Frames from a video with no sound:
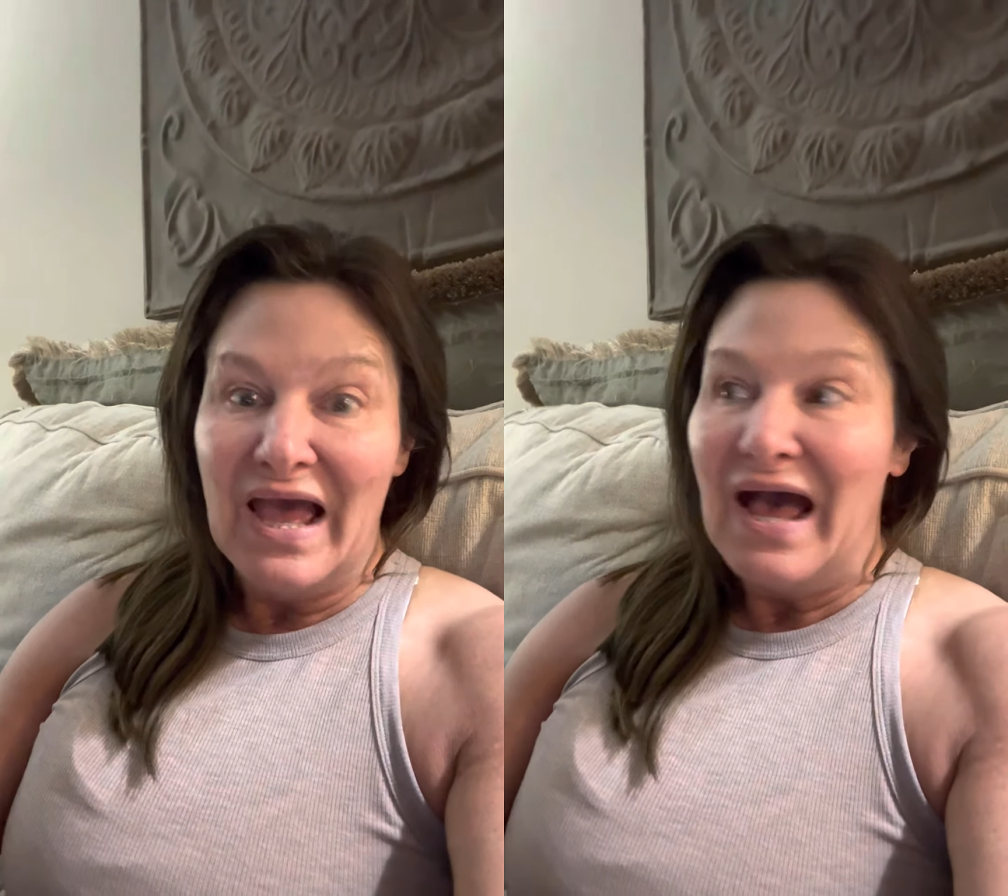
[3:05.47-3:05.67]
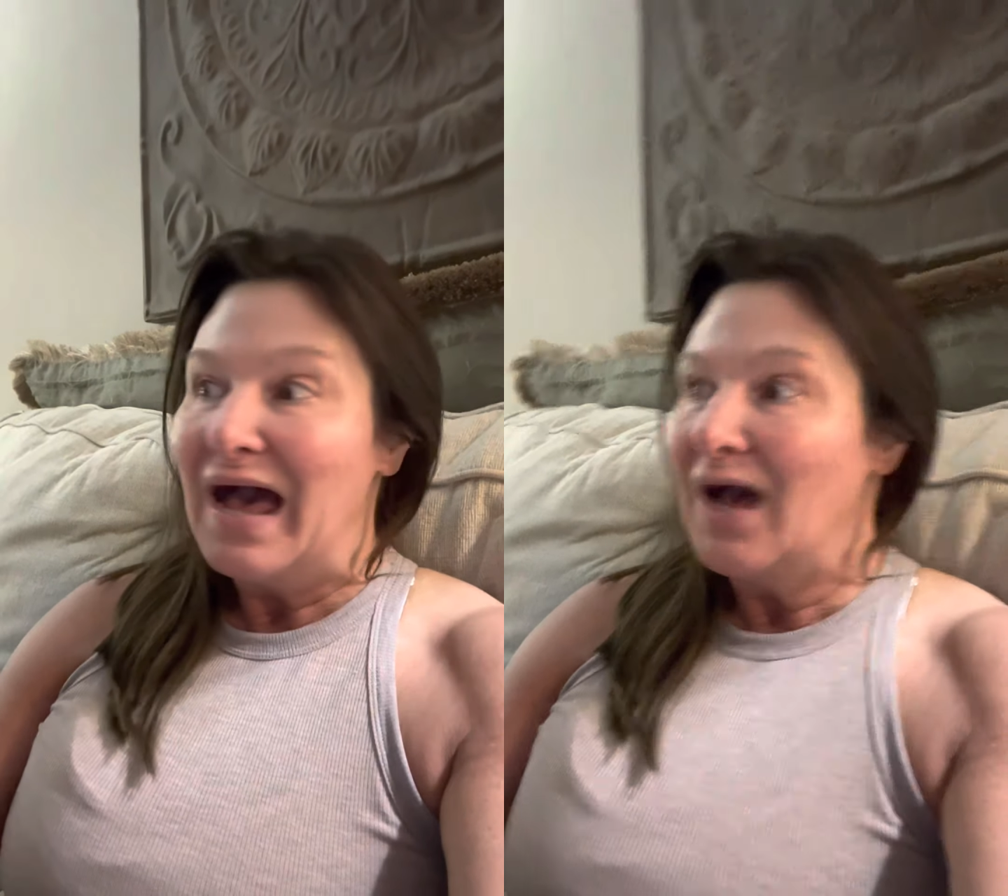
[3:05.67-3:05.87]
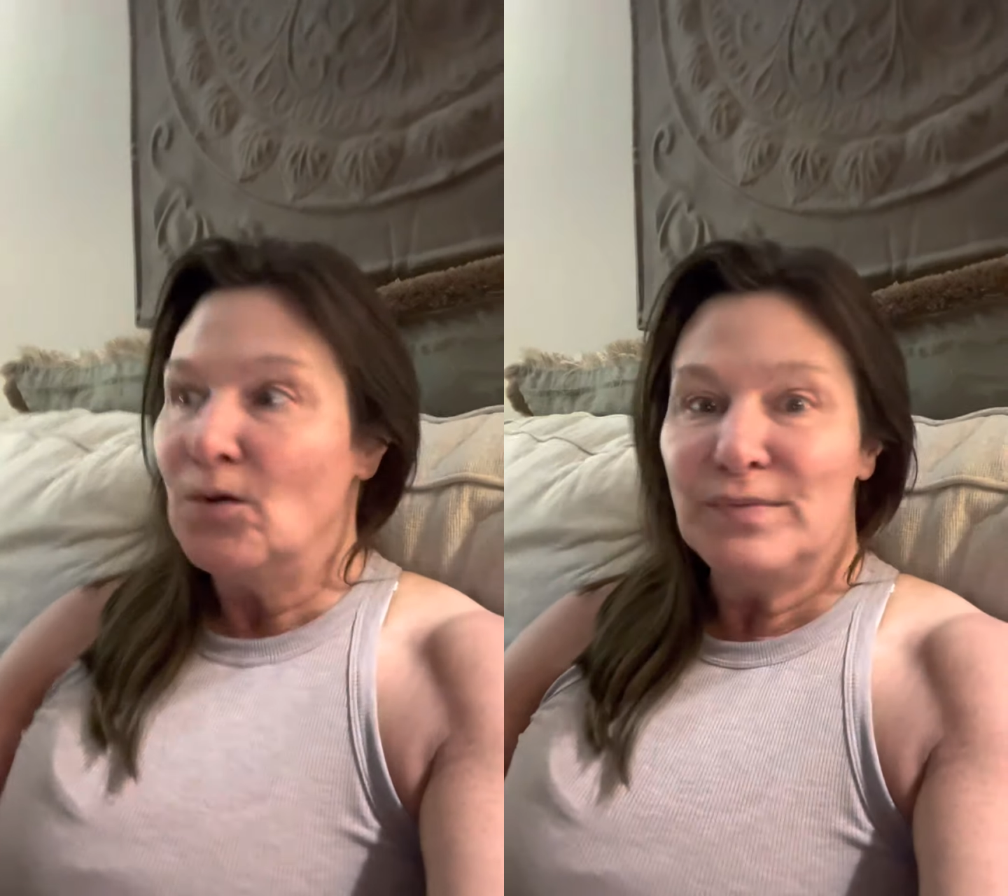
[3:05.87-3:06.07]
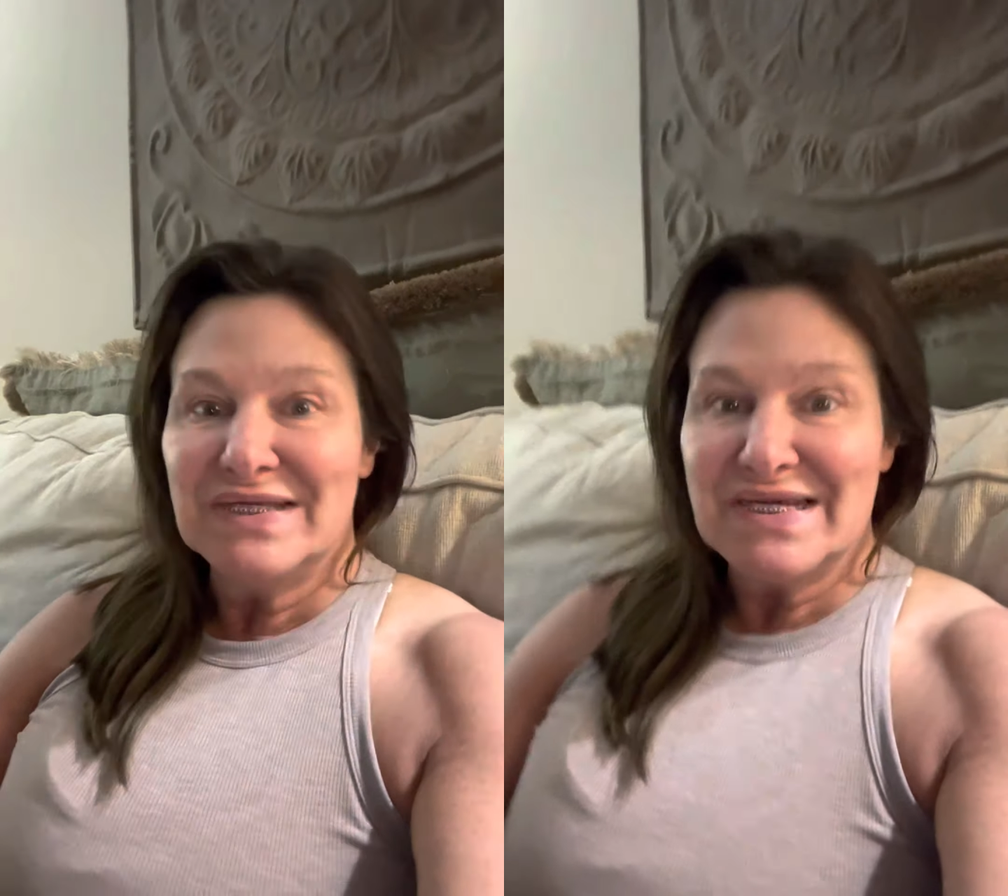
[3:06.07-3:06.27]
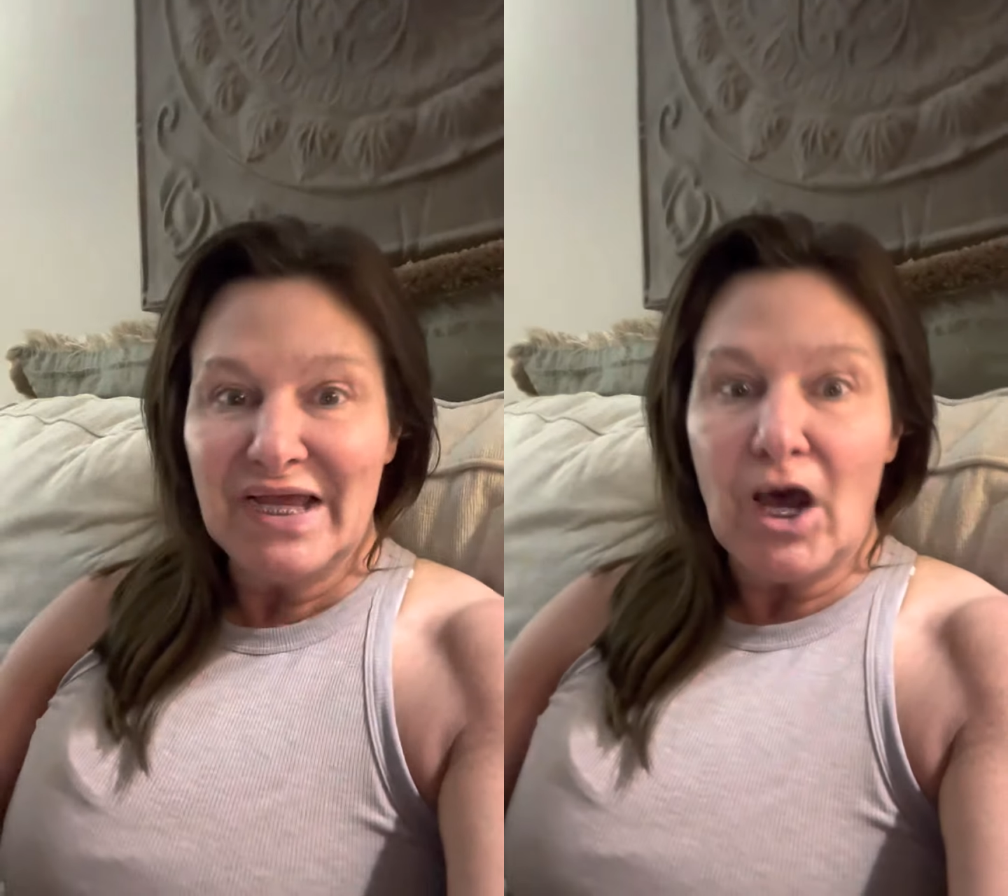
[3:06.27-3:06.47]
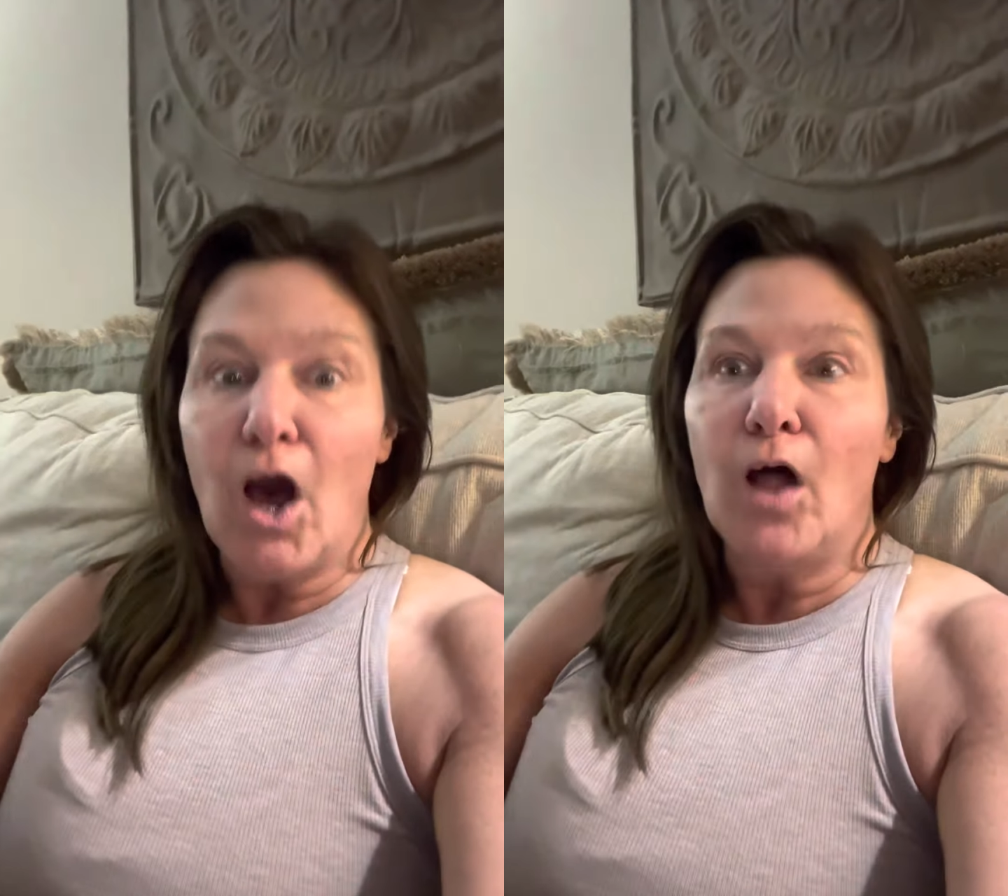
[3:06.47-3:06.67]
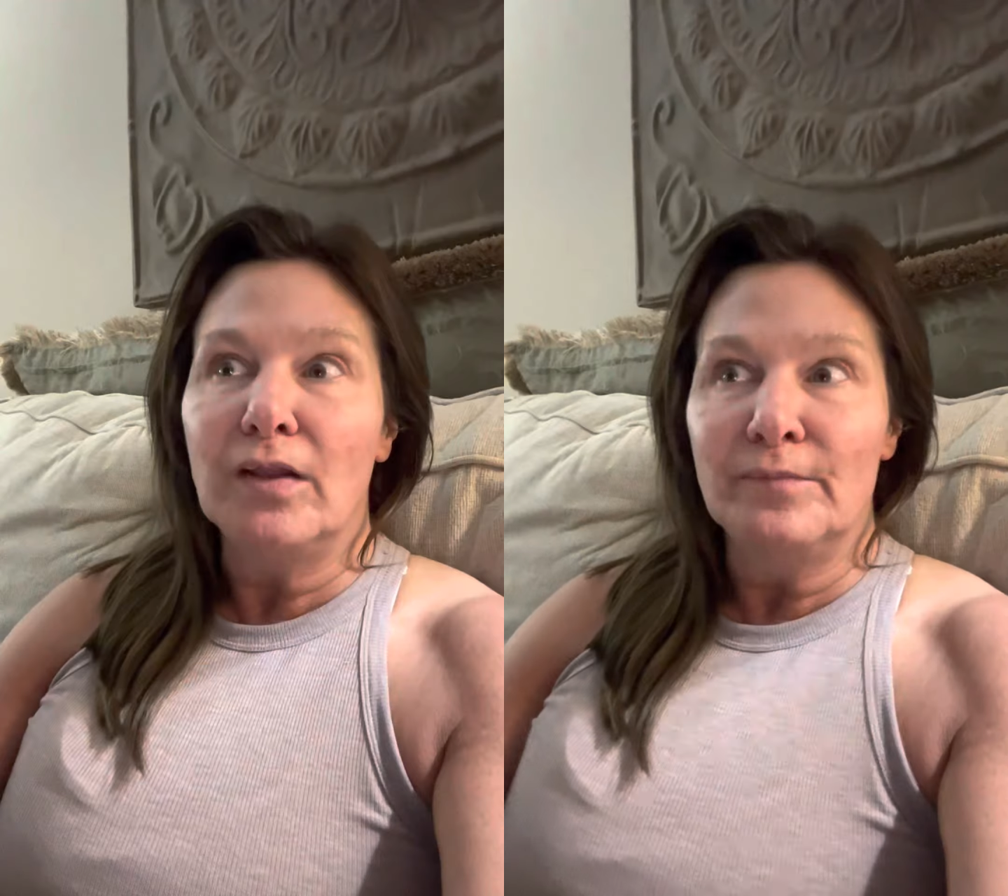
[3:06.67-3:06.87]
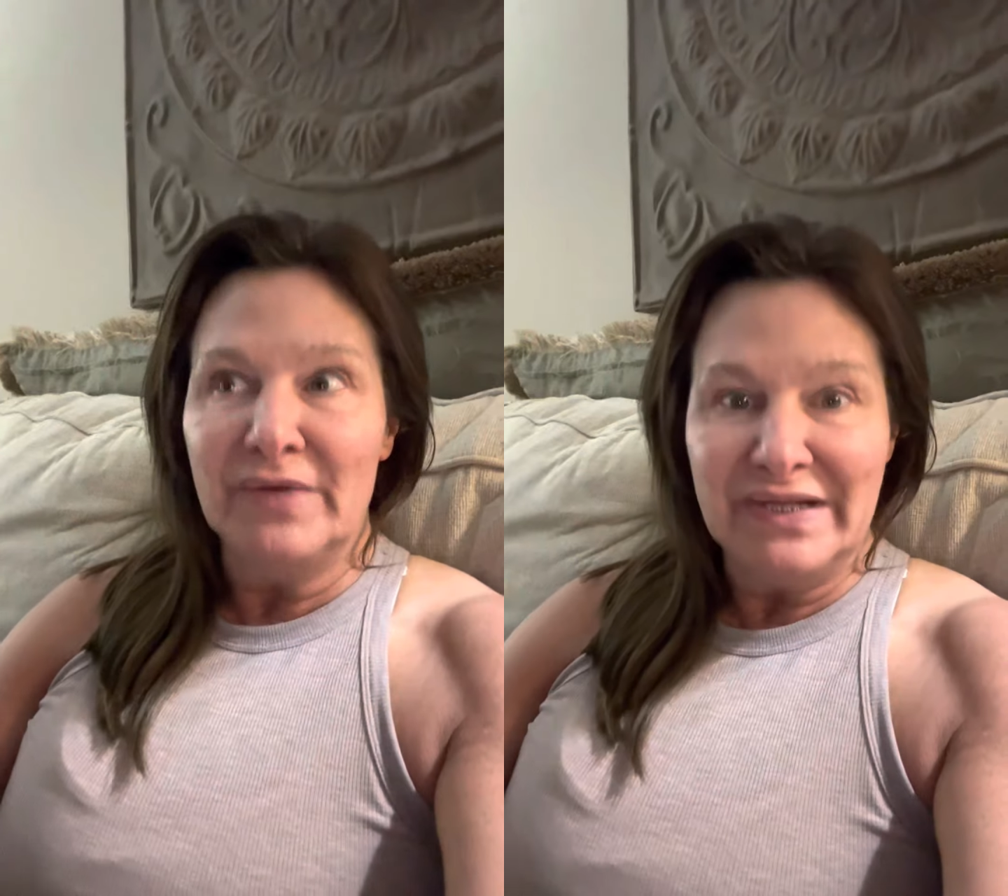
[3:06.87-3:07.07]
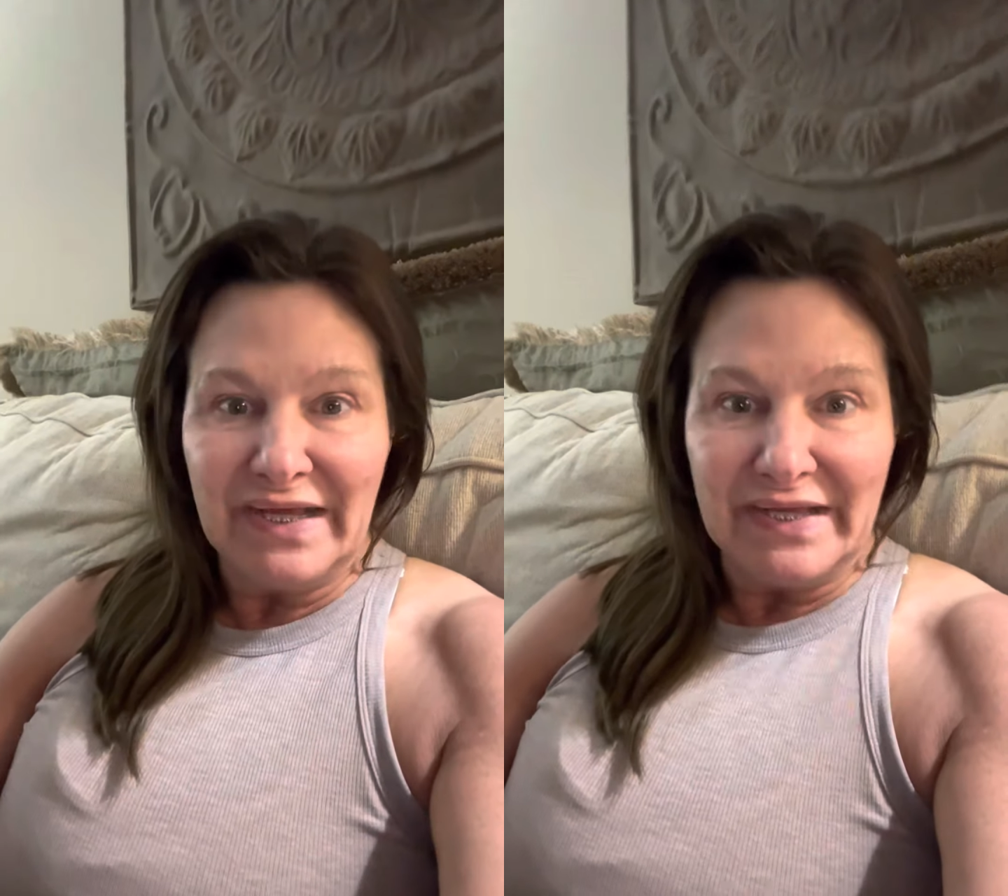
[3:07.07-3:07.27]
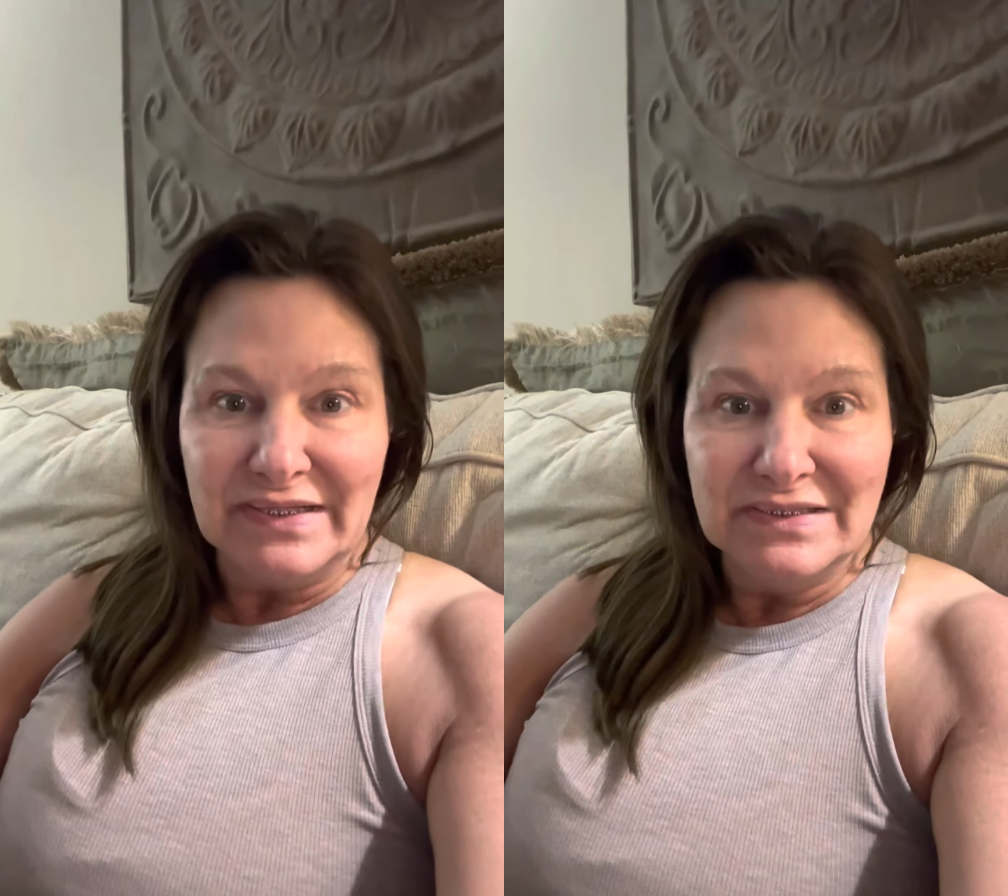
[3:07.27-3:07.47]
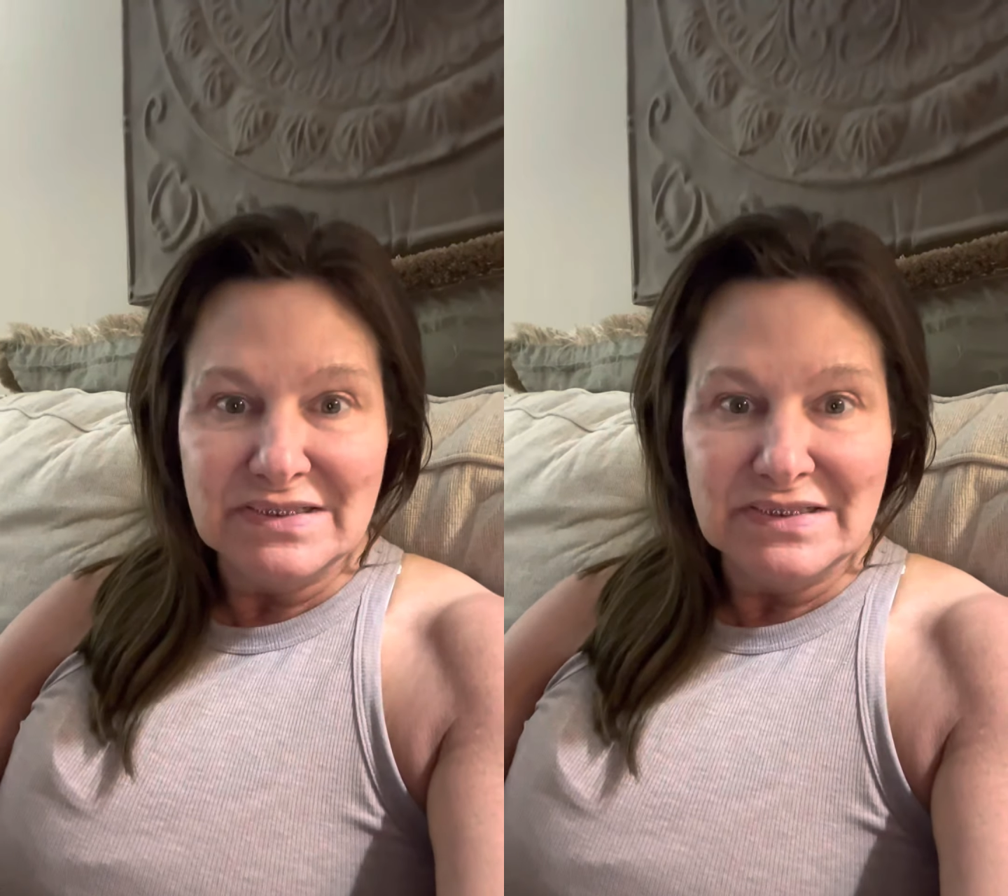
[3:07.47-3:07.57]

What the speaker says: I hope they take all of Monday